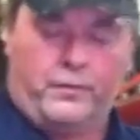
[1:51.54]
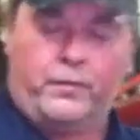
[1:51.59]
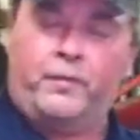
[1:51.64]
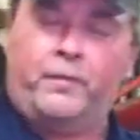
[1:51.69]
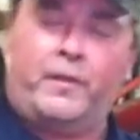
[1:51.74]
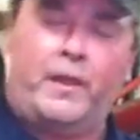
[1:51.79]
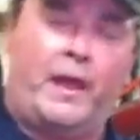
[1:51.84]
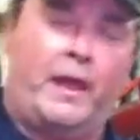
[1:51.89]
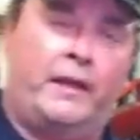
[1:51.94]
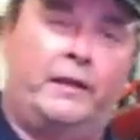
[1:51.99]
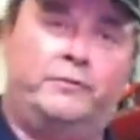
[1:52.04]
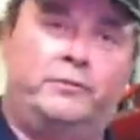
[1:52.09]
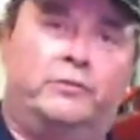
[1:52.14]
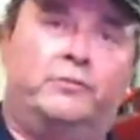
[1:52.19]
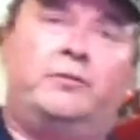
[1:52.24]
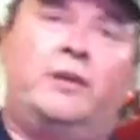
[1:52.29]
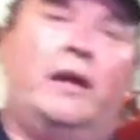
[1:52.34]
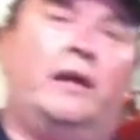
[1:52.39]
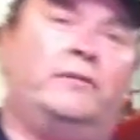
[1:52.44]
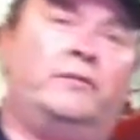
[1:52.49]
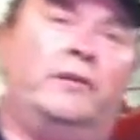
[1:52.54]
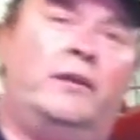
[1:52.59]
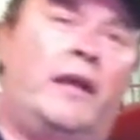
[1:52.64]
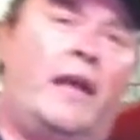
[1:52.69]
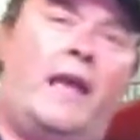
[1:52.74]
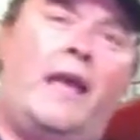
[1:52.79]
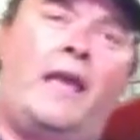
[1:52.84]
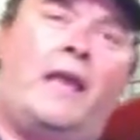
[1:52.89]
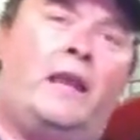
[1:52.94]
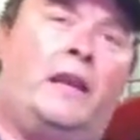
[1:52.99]
than that, it just hasn't
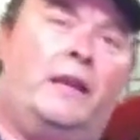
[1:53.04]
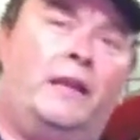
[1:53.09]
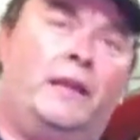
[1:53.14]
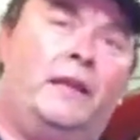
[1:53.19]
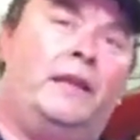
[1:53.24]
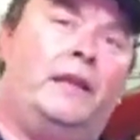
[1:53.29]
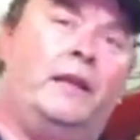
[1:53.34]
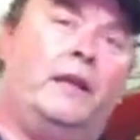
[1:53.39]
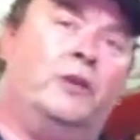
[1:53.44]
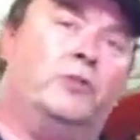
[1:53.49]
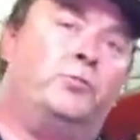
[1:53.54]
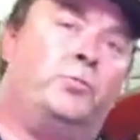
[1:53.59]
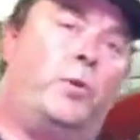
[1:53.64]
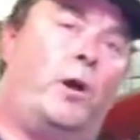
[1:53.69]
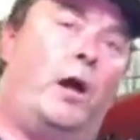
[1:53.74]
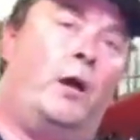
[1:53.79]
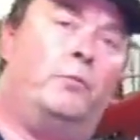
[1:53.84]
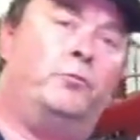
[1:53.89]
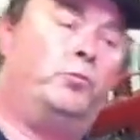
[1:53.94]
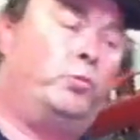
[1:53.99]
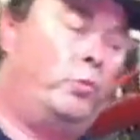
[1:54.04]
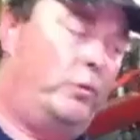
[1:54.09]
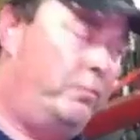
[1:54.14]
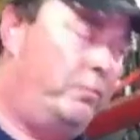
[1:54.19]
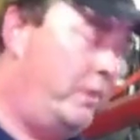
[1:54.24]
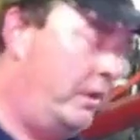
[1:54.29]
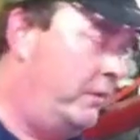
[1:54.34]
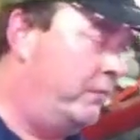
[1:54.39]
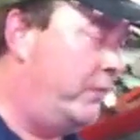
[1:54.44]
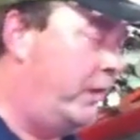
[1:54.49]
had any ES problems.
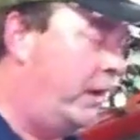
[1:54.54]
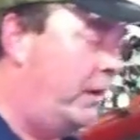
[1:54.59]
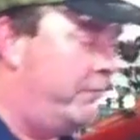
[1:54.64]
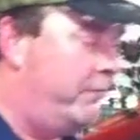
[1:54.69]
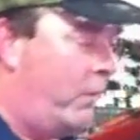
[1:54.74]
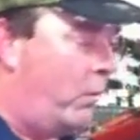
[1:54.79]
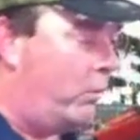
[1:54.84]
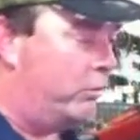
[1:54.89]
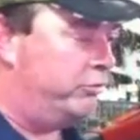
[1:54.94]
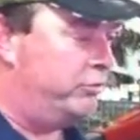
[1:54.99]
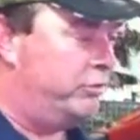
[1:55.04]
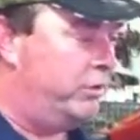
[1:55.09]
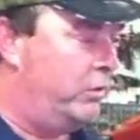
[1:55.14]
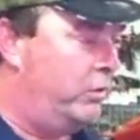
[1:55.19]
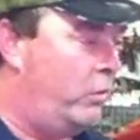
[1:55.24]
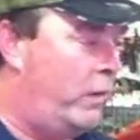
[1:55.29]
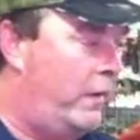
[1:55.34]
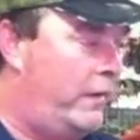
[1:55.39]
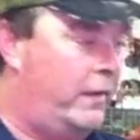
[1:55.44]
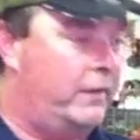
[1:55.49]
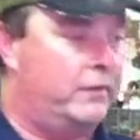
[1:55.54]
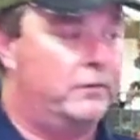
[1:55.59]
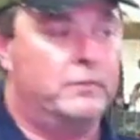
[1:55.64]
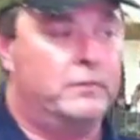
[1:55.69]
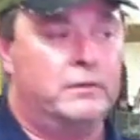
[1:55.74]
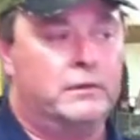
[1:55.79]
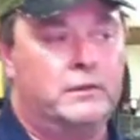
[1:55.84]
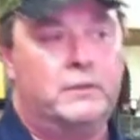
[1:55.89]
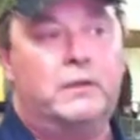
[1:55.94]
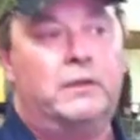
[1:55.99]
We've been very fortunate with it.
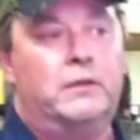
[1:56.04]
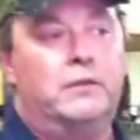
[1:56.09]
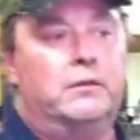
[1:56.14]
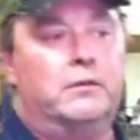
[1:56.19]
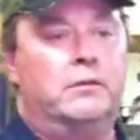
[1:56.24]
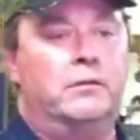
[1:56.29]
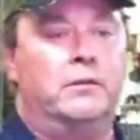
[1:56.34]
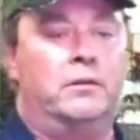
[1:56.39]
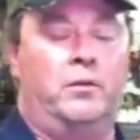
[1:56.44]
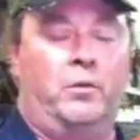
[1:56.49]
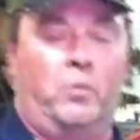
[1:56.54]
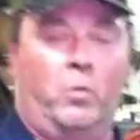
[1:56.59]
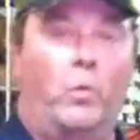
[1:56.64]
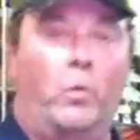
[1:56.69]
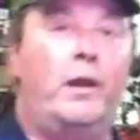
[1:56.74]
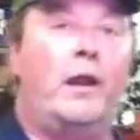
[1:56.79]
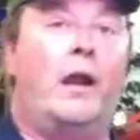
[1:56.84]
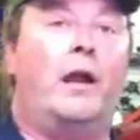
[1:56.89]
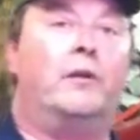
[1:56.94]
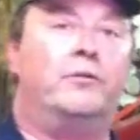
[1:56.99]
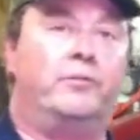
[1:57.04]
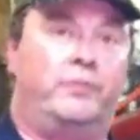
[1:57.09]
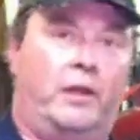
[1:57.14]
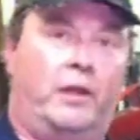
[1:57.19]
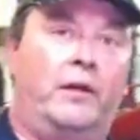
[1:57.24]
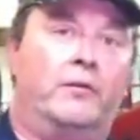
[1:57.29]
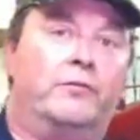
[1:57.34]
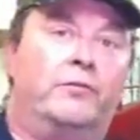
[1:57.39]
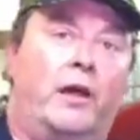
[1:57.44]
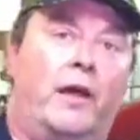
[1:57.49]
We
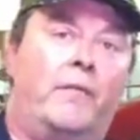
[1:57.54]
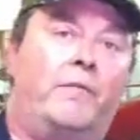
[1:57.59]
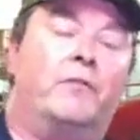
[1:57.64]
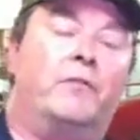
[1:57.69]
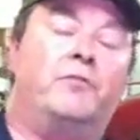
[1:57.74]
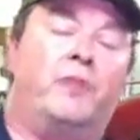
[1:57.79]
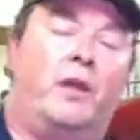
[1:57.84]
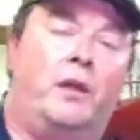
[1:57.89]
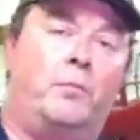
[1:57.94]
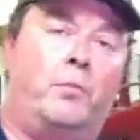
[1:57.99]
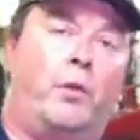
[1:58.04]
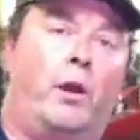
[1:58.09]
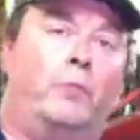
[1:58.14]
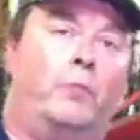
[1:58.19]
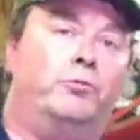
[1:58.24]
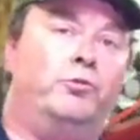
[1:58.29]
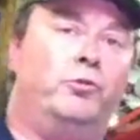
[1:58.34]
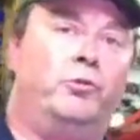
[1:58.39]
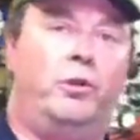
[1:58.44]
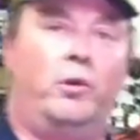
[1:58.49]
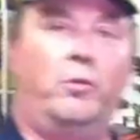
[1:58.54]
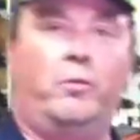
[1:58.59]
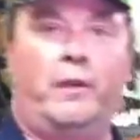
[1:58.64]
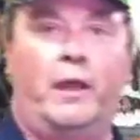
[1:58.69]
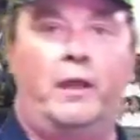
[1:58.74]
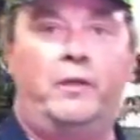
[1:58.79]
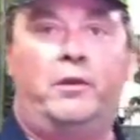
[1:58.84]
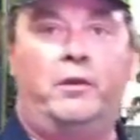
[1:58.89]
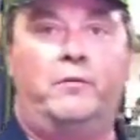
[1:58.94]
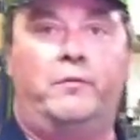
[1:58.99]
ourselves have the same problems you do with
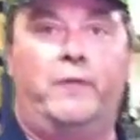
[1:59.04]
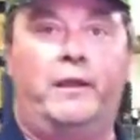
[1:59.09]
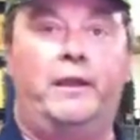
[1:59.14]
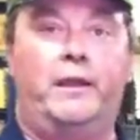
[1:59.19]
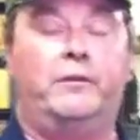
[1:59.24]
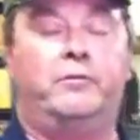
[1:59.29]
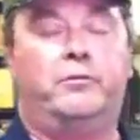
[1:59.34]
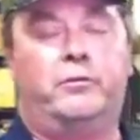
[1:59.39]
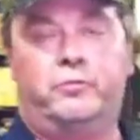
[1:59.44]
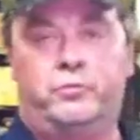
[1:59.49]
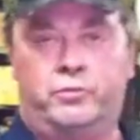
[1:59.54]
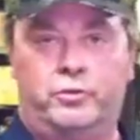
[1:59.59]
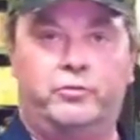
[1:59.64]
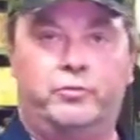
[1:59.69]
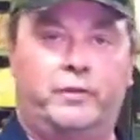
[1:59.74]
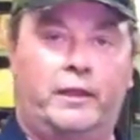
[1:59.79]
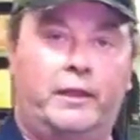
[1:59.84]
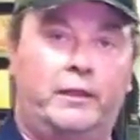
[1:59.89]
ATVs. It's just